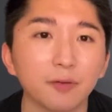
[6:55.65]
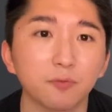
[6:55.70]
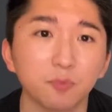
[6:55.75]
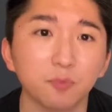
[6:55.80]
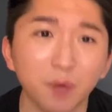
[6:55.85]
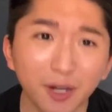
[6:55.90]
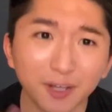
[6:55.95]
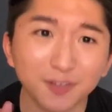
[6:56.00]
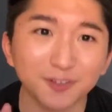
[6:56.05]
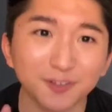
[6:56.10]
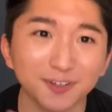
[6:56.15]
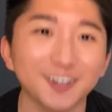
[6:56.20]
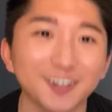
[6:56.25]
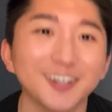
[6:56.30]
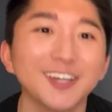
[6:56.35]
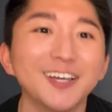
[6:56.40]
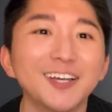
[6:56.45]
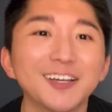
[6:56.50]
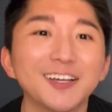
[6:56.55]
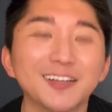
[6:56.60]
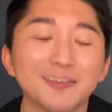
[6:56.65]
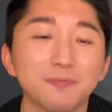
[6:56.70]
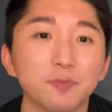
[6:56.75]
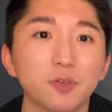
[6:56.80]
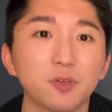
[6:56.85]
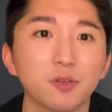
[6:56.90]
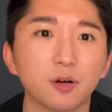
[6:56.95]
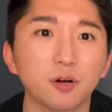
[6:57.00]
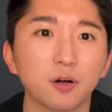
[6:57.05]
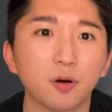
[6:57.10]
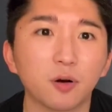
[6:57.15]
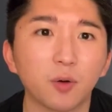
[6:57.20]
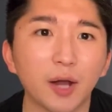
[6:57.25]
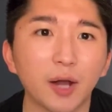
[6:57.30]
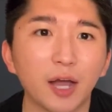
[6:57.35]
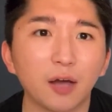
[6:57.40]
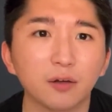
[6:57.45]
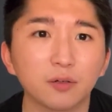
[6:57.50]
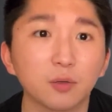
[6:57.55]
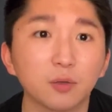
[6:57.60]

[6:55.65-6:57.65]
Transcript: regular computer around.